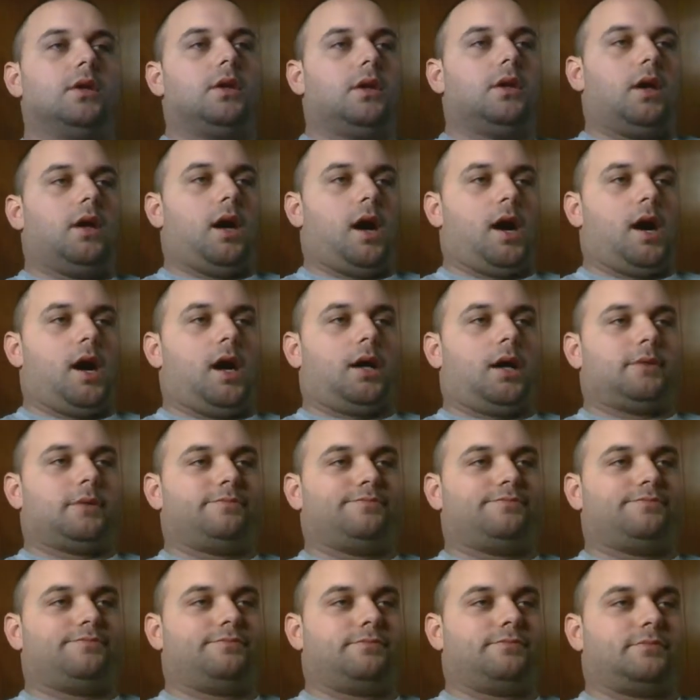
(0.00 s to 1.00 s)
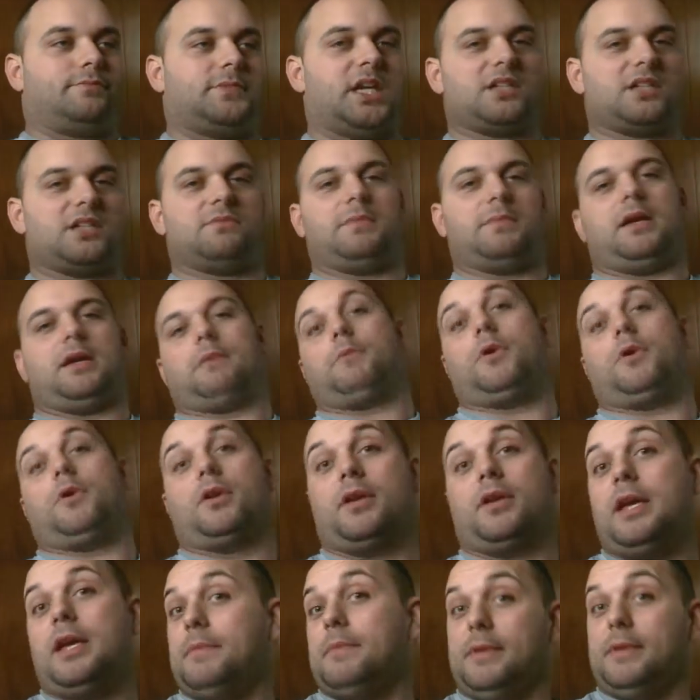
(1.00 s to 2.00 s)
Doesn't mean I'm going
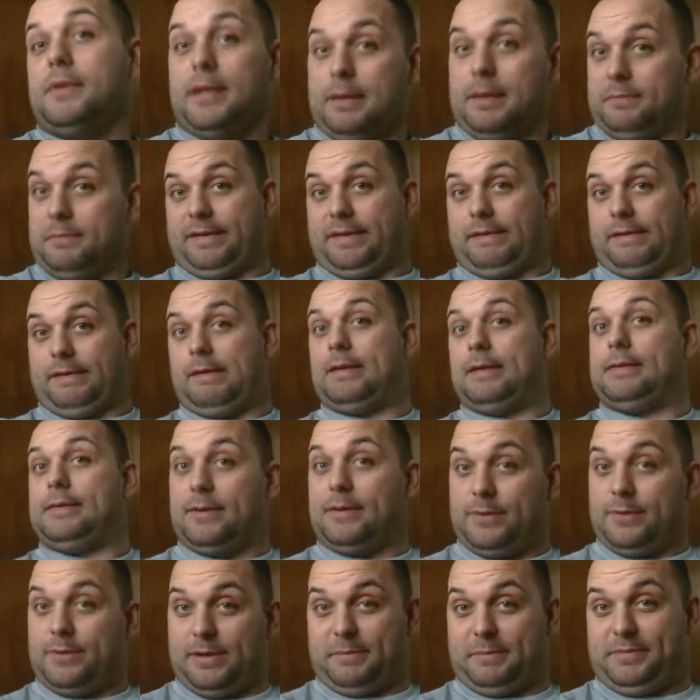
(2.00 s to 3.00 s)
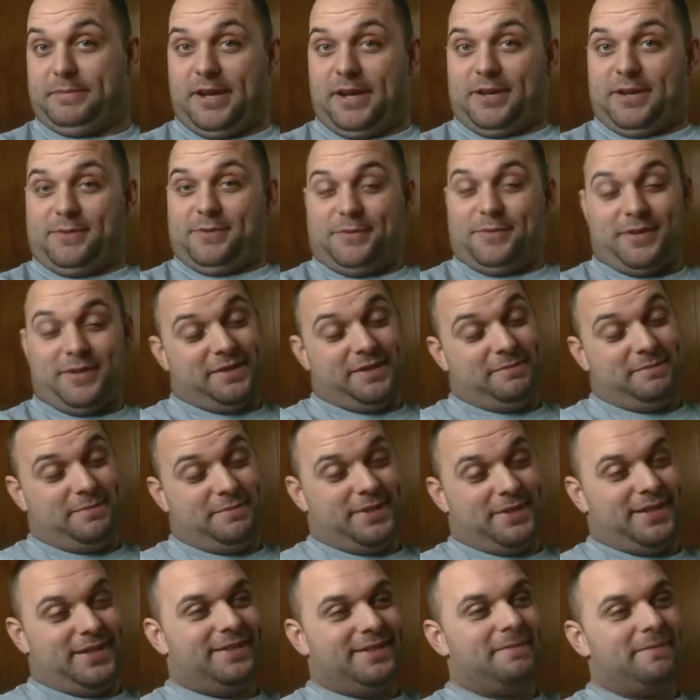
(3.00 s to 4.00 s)
to keep the damn thing on there when I'm done with it,
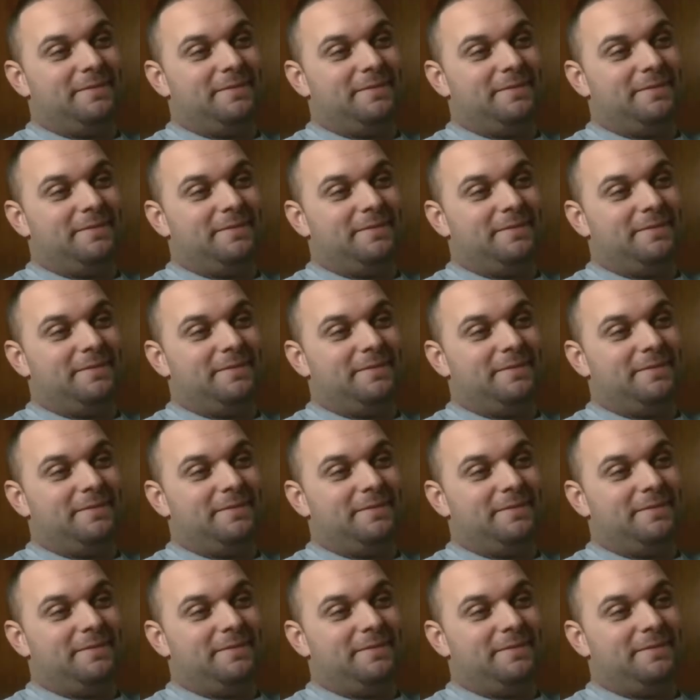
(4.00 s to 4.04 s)
but